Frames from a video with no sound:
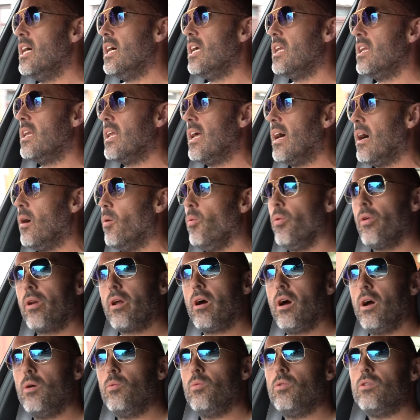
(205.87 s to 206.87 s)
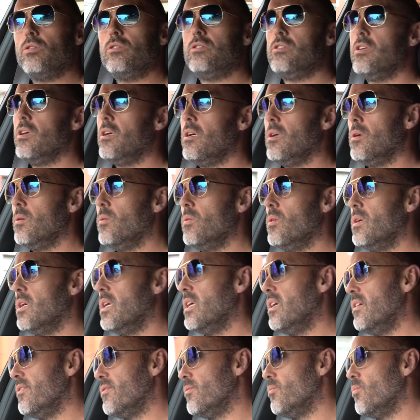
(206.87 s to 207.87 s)
And now what I would do,
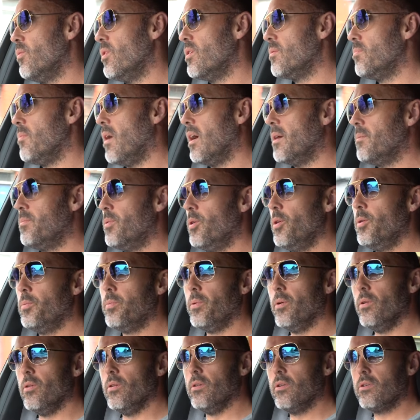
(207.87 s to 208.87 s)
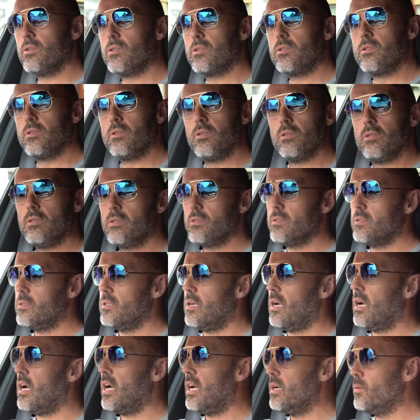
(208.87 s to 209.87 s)
even with my pupils,
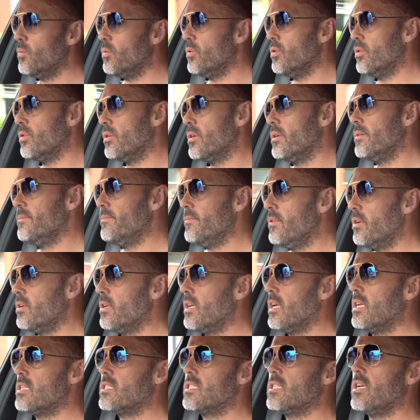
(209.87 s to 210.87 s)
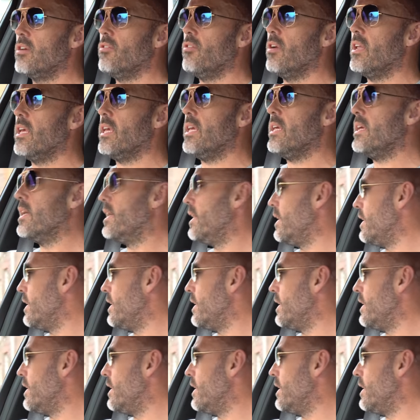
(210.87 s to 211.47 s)
I would not necessarily